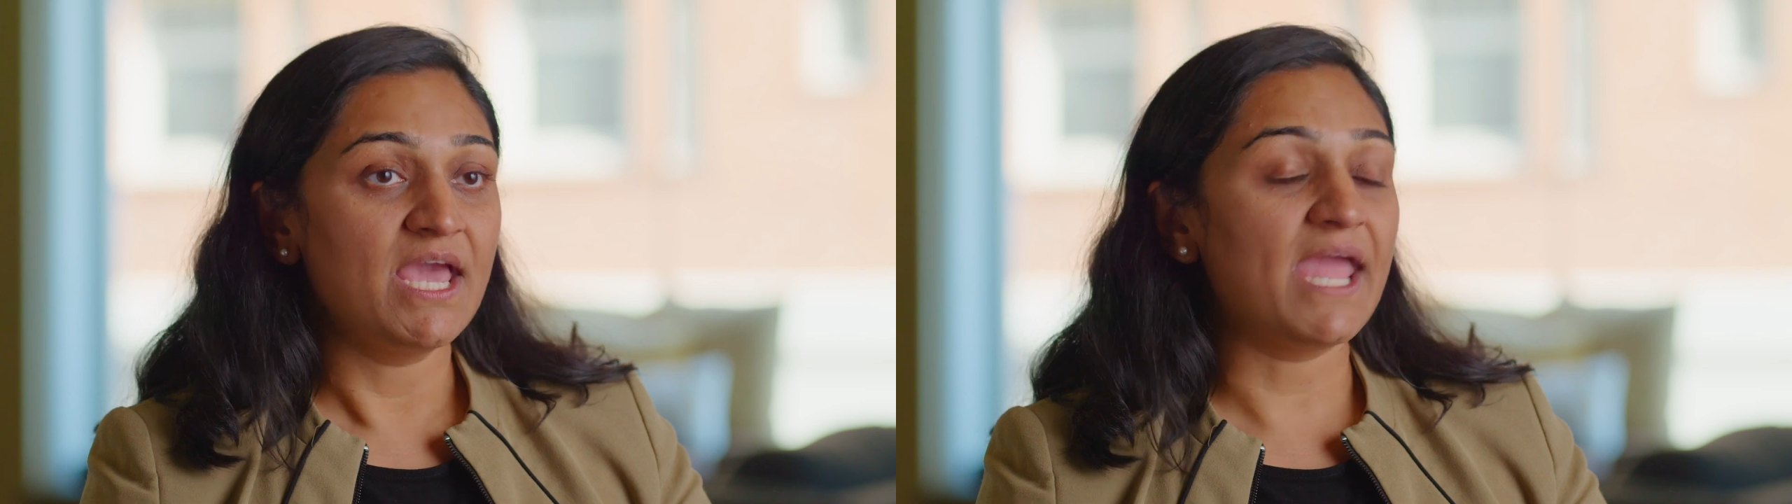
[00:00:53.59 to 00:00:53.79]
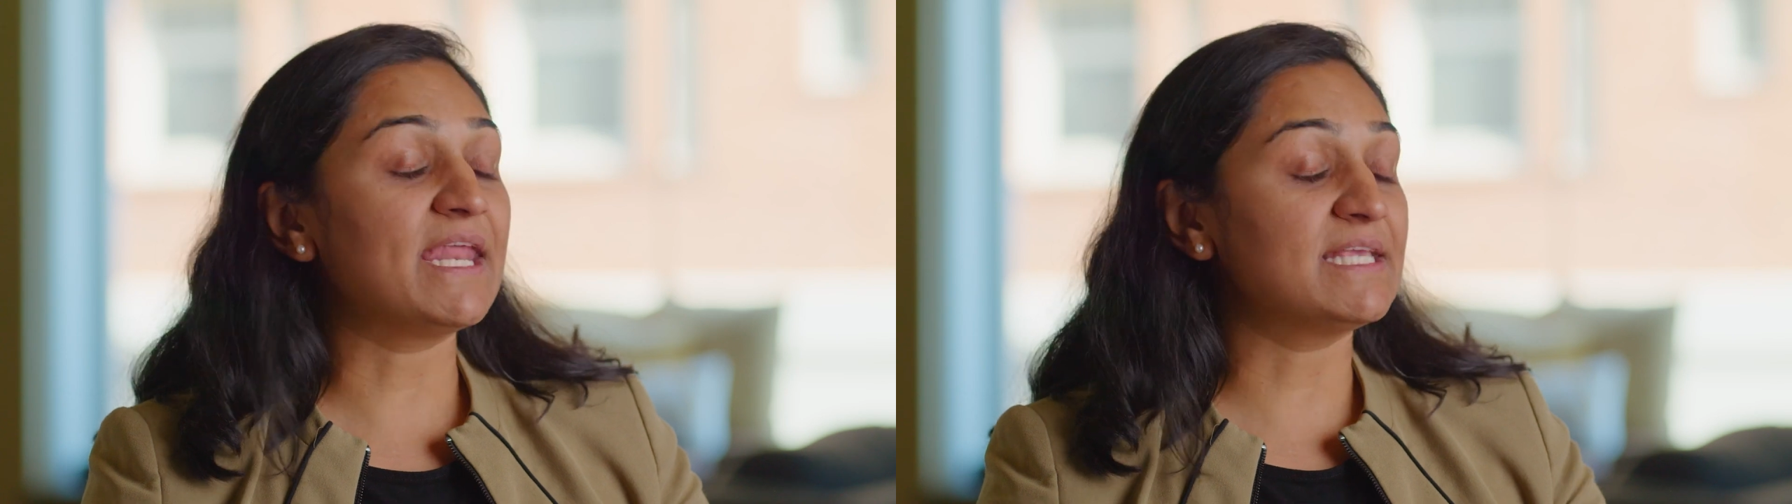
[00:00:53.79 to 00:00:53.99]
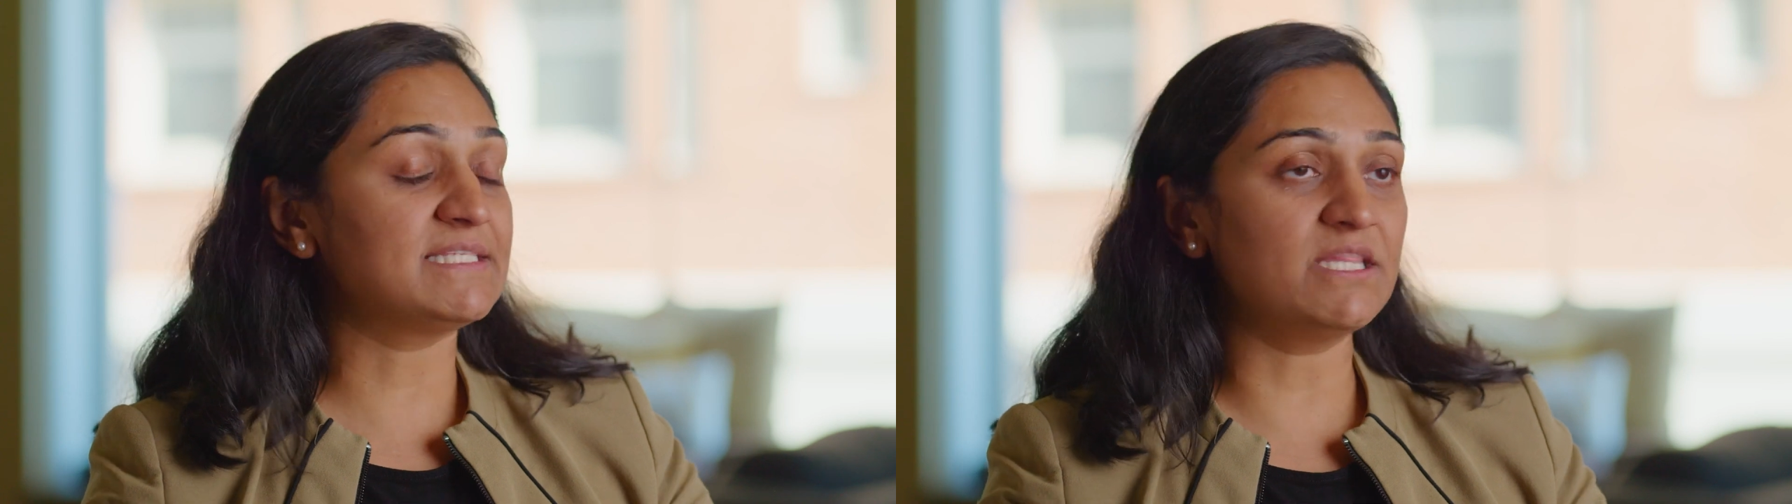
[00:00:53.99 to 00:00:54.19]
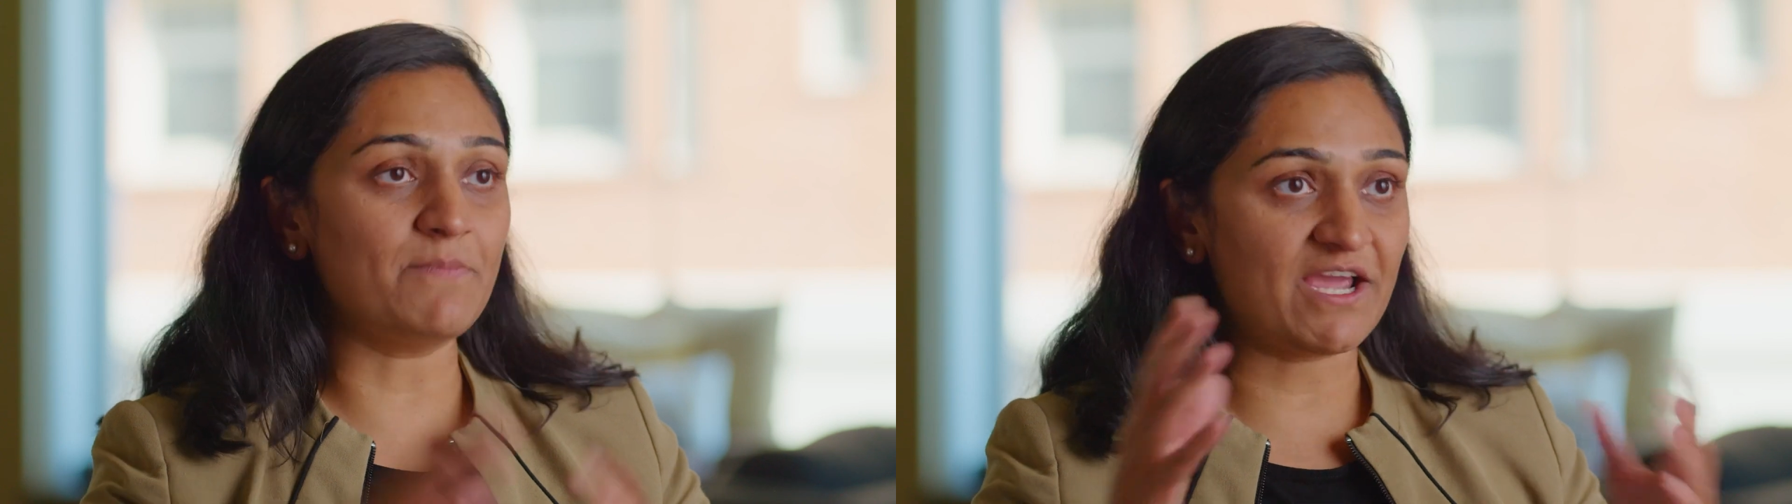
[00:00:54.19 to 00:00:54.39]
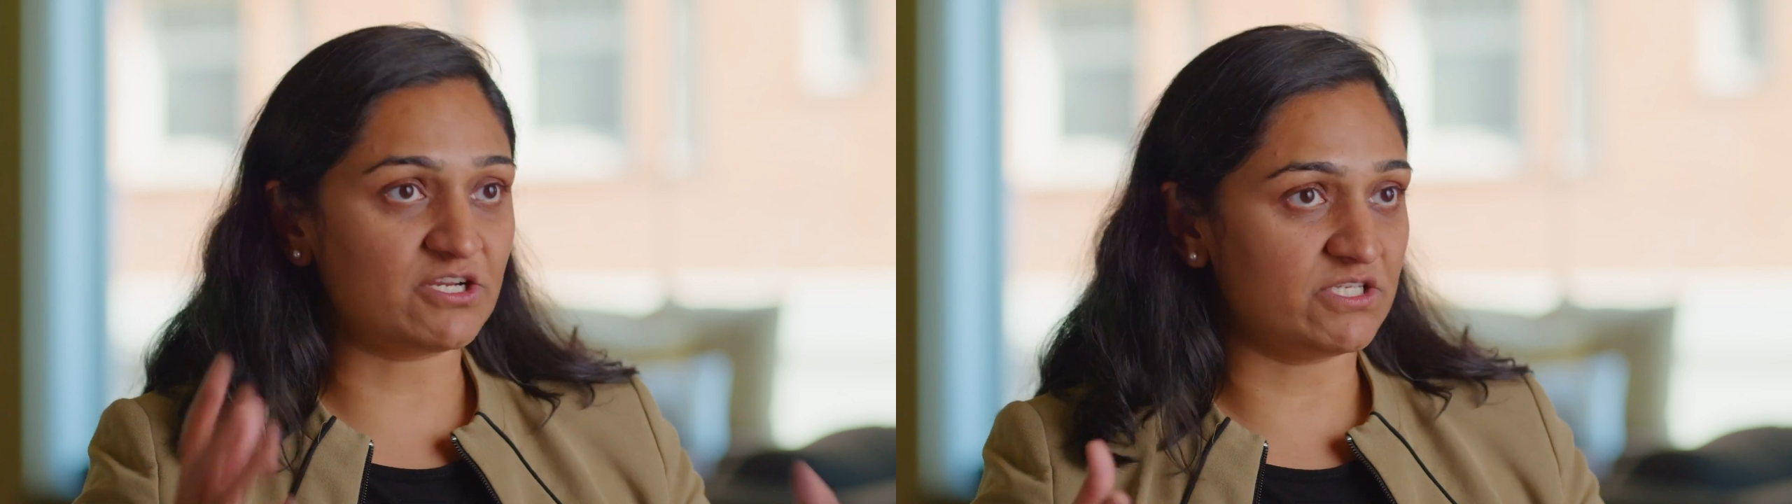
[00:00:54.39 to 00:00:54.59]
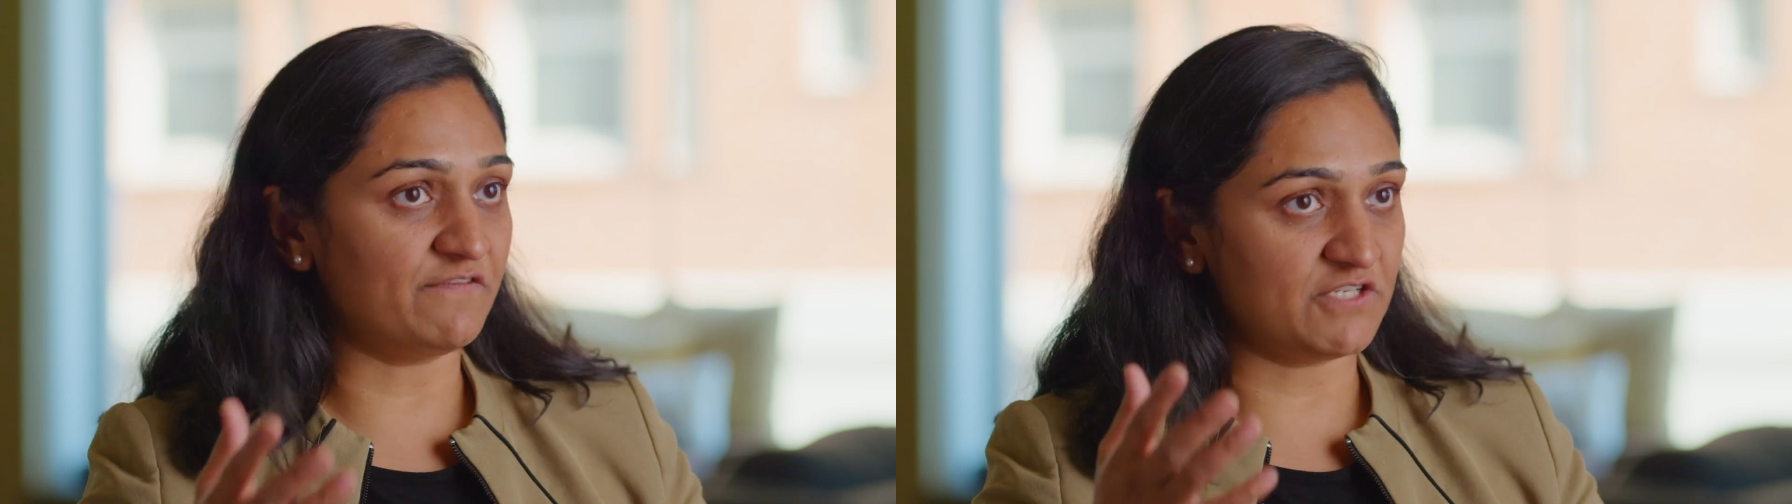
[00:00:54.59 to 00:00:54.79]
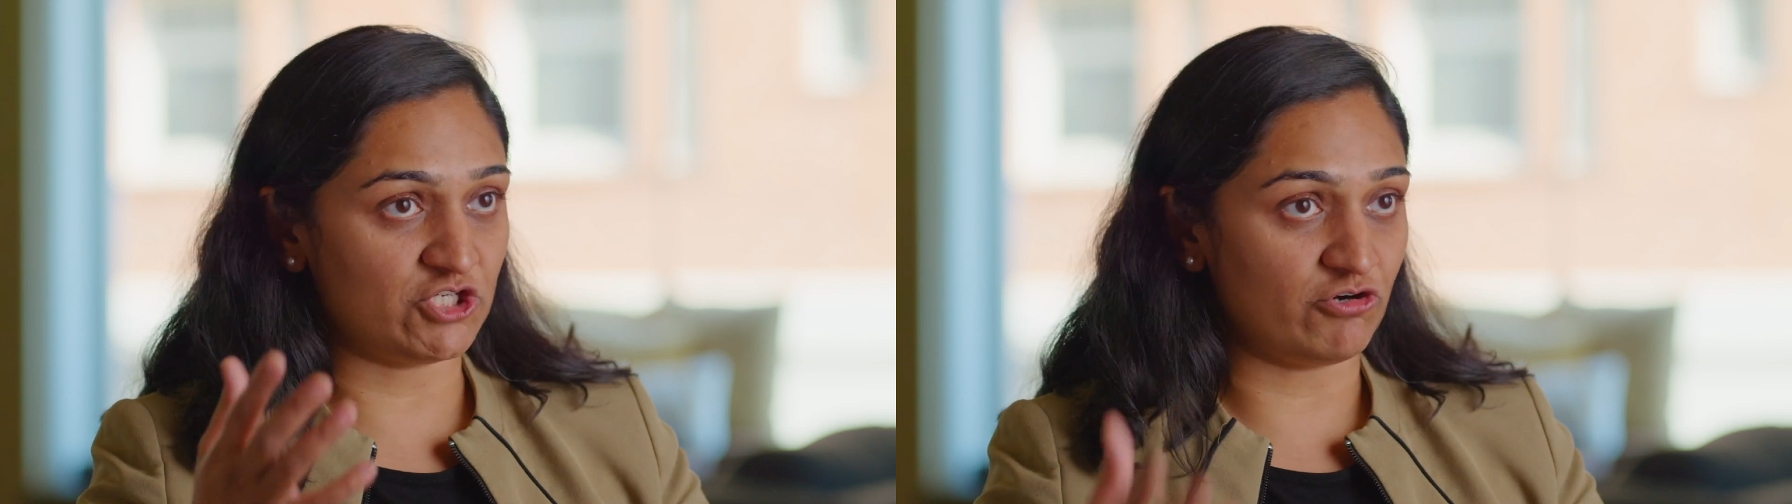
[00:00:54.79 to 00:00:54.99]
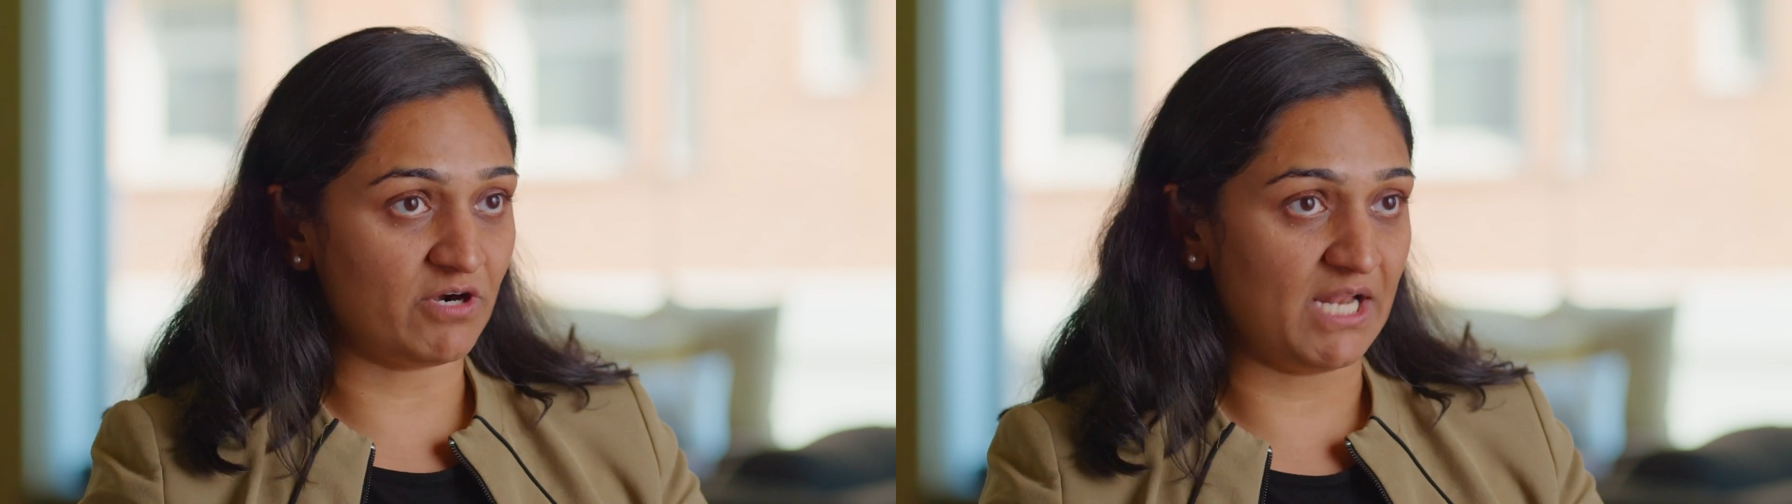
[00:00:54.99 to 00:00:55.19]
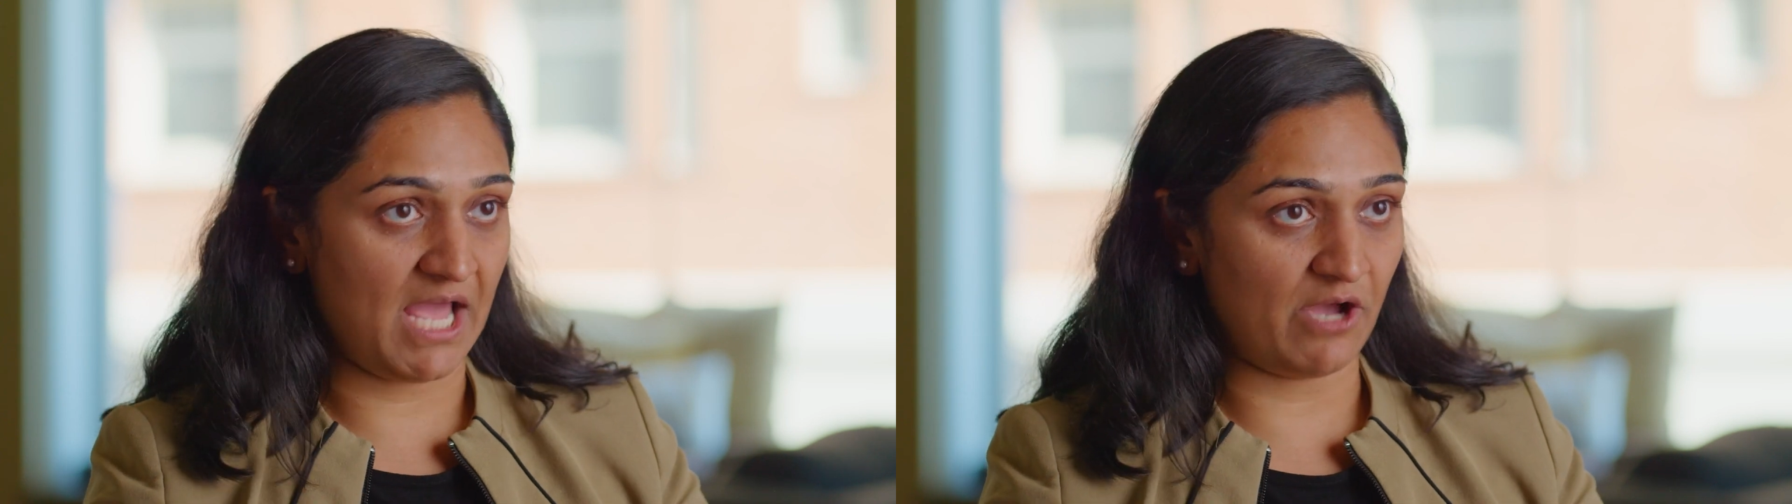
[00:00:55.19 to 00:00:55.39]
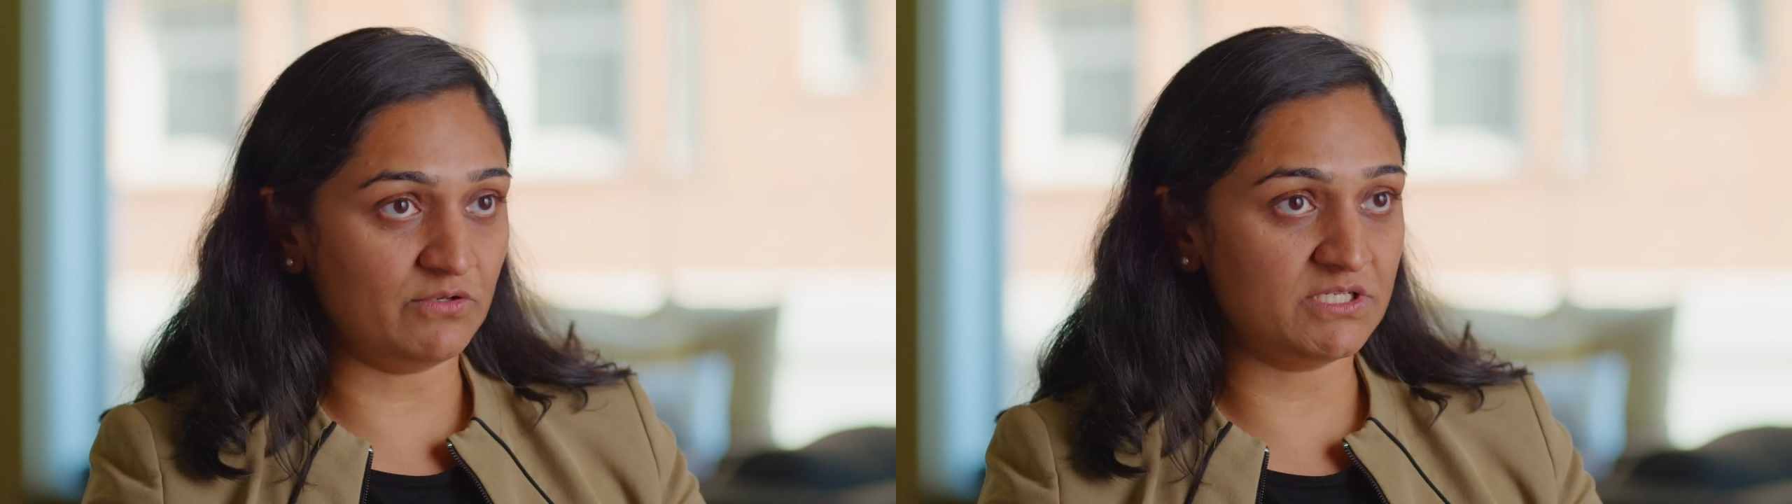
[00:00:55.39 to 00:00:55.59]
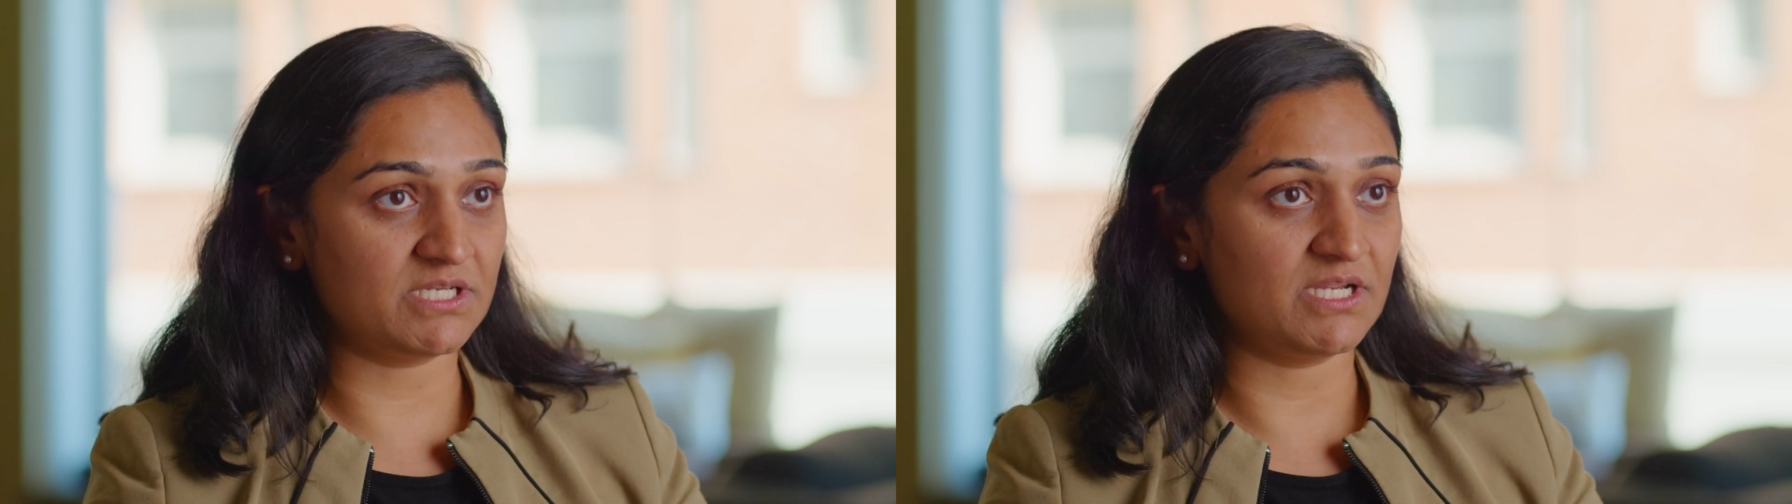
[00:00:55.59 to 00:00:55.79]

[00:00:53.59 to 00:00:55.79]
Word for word: it is in the Microsoft Azure cloud,